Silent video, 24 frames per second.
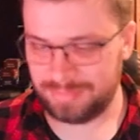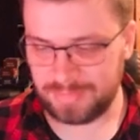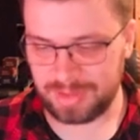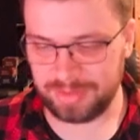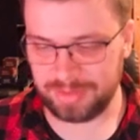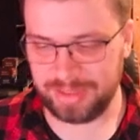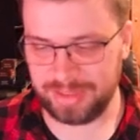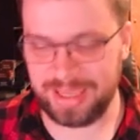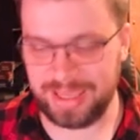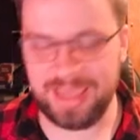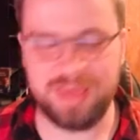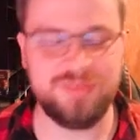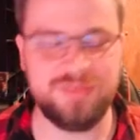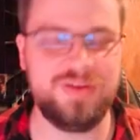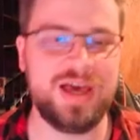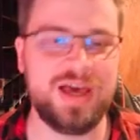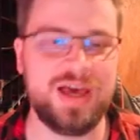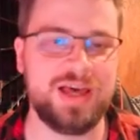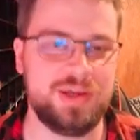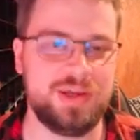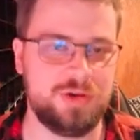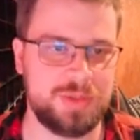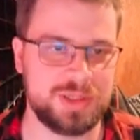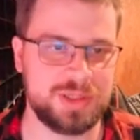king of
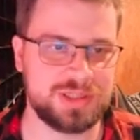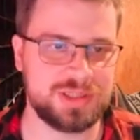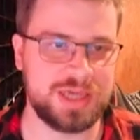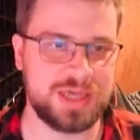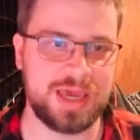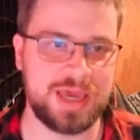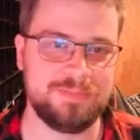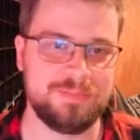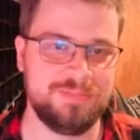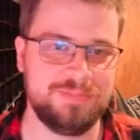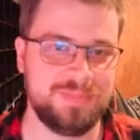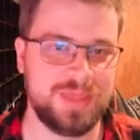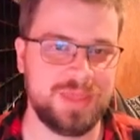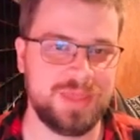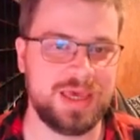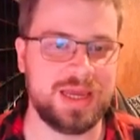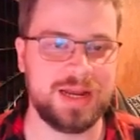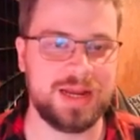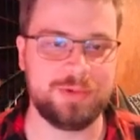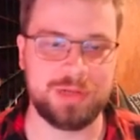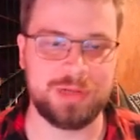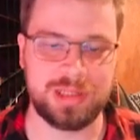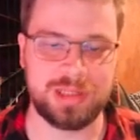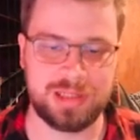value in this game.
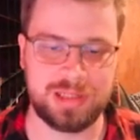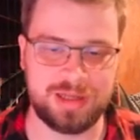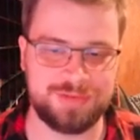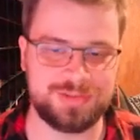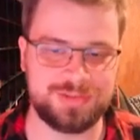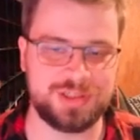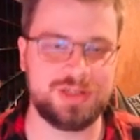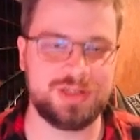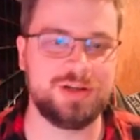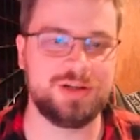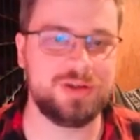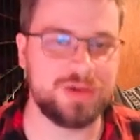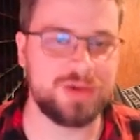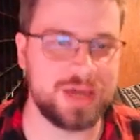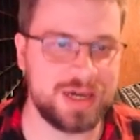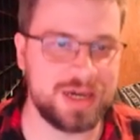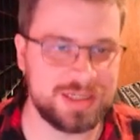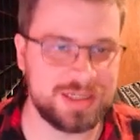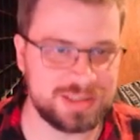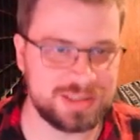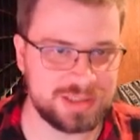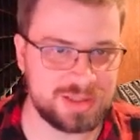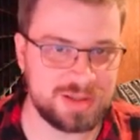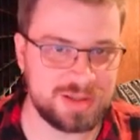And I would love to hear you
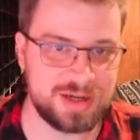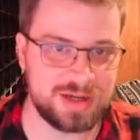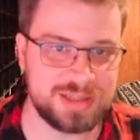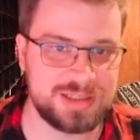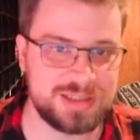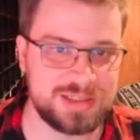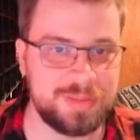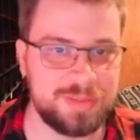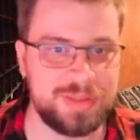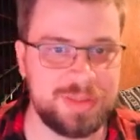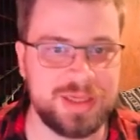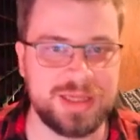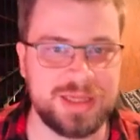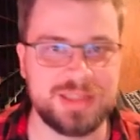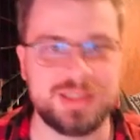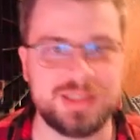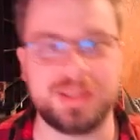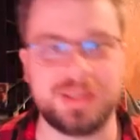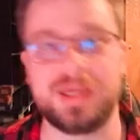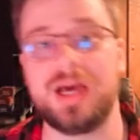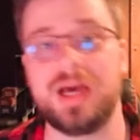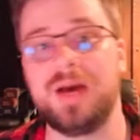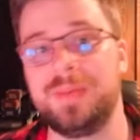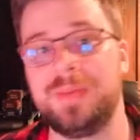guys' thoughts and opinions
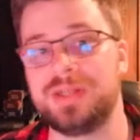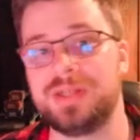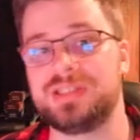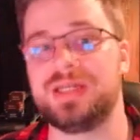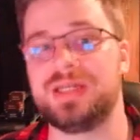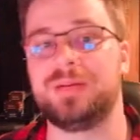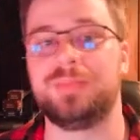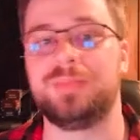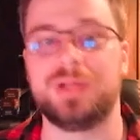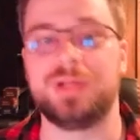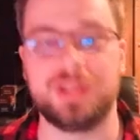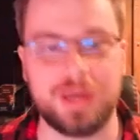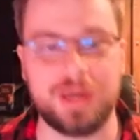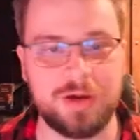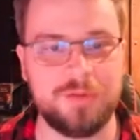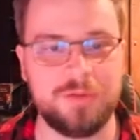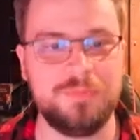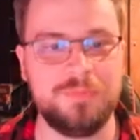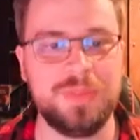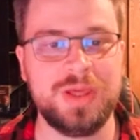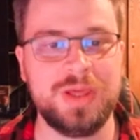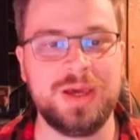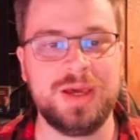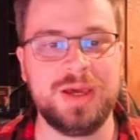in the comments down
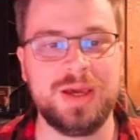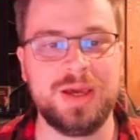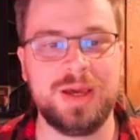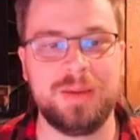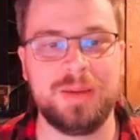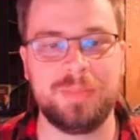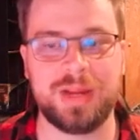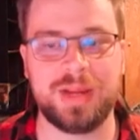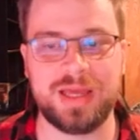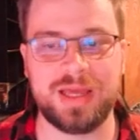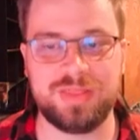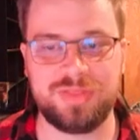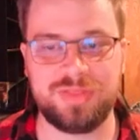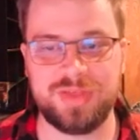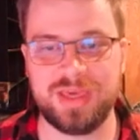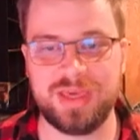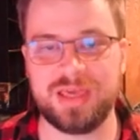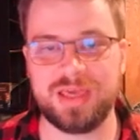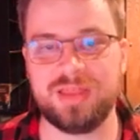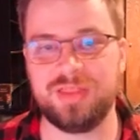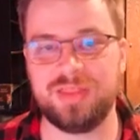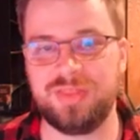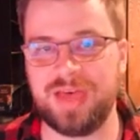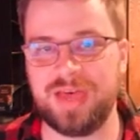below. But I
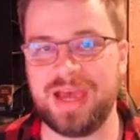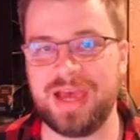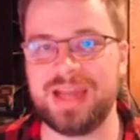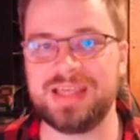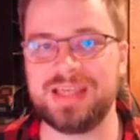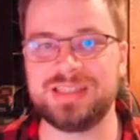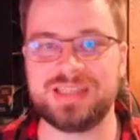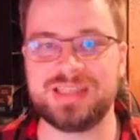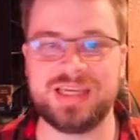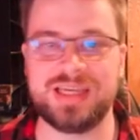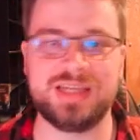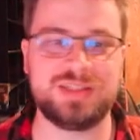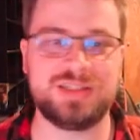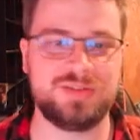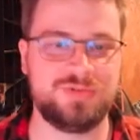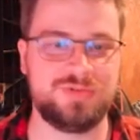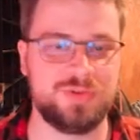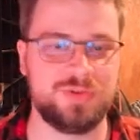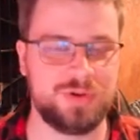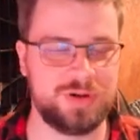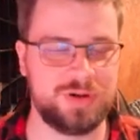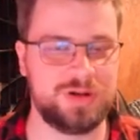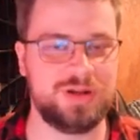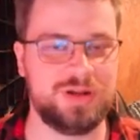think that is it
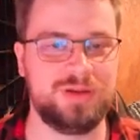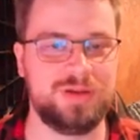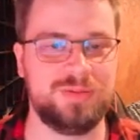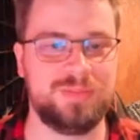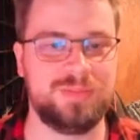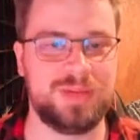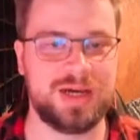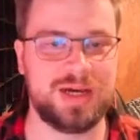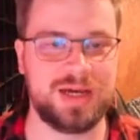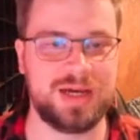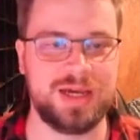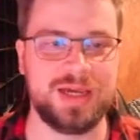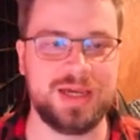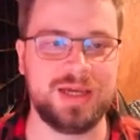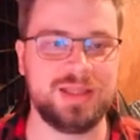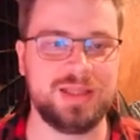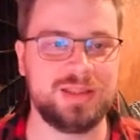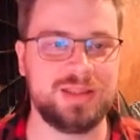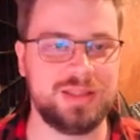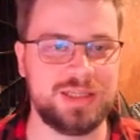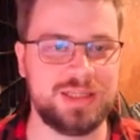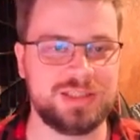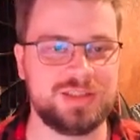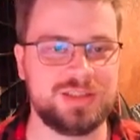for my
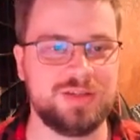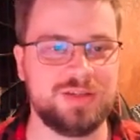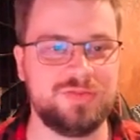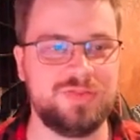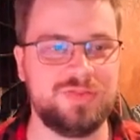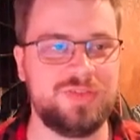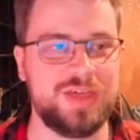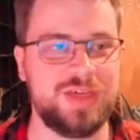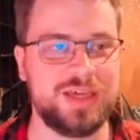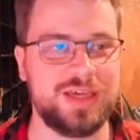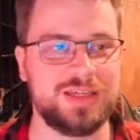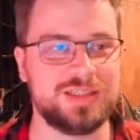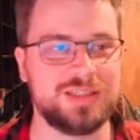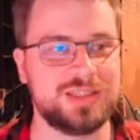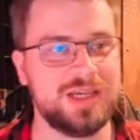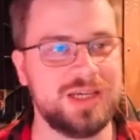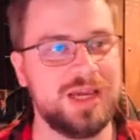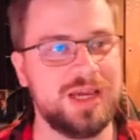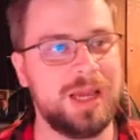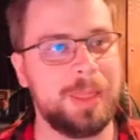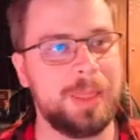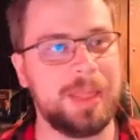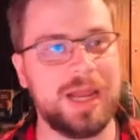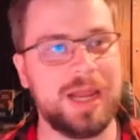list of things
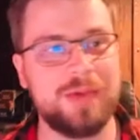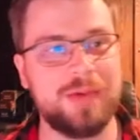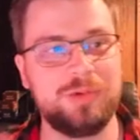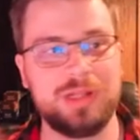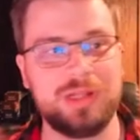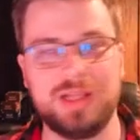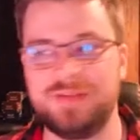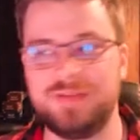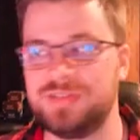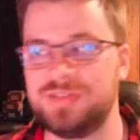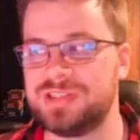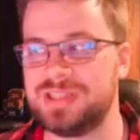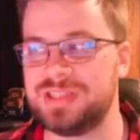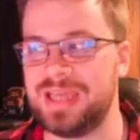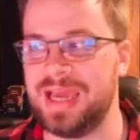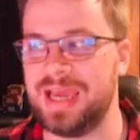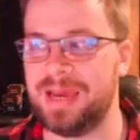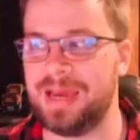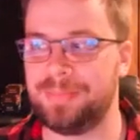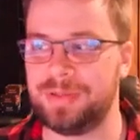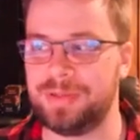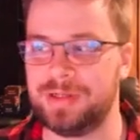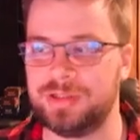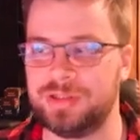that I would love to see
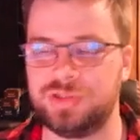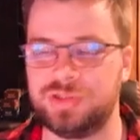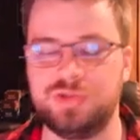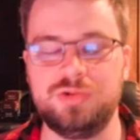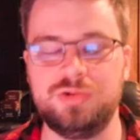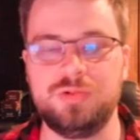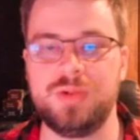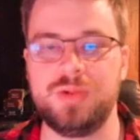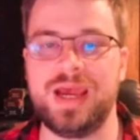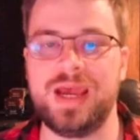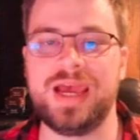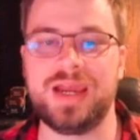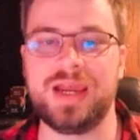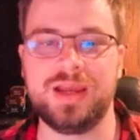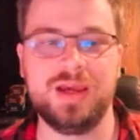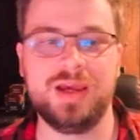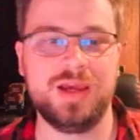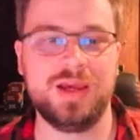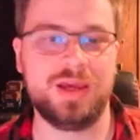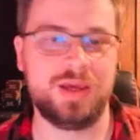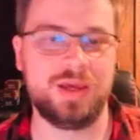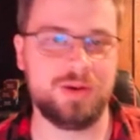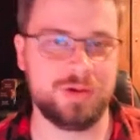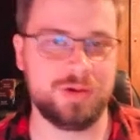happen to red
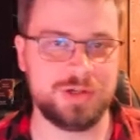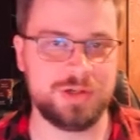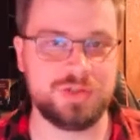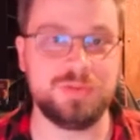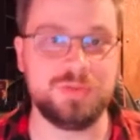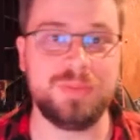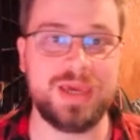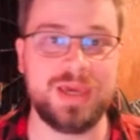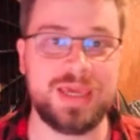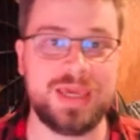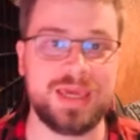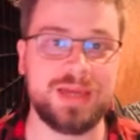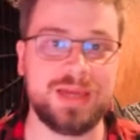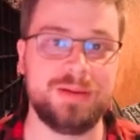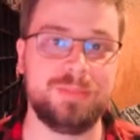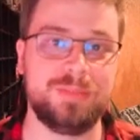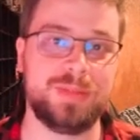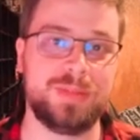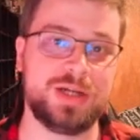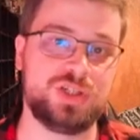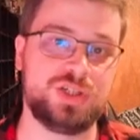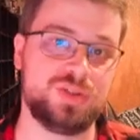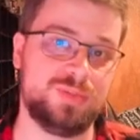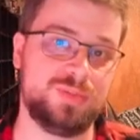in order to make it
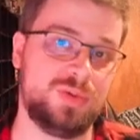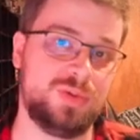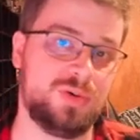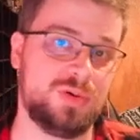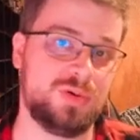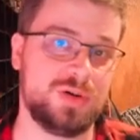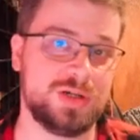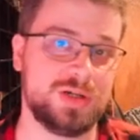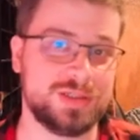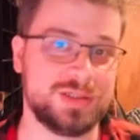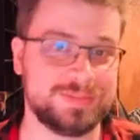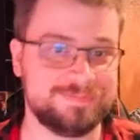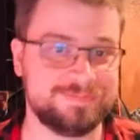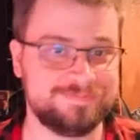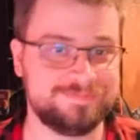much more